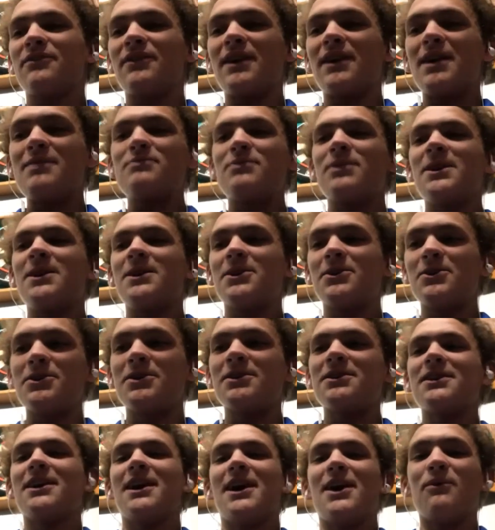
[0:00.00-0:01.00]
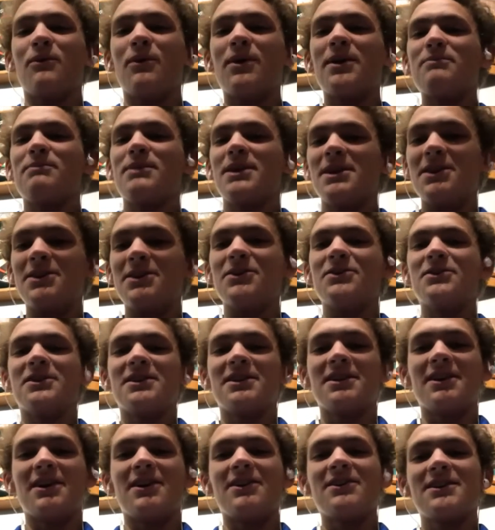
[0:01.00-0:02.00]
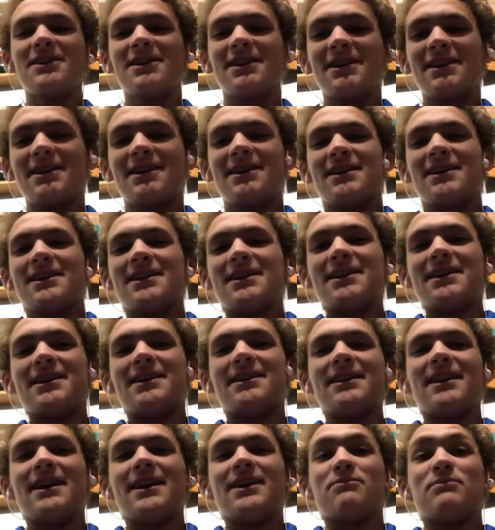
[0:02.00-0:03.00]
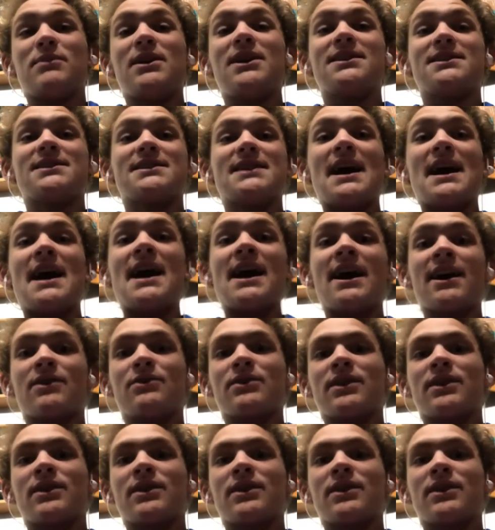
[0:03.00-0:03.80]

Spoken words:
I play you, I want to beat you, you know? And like me and Zach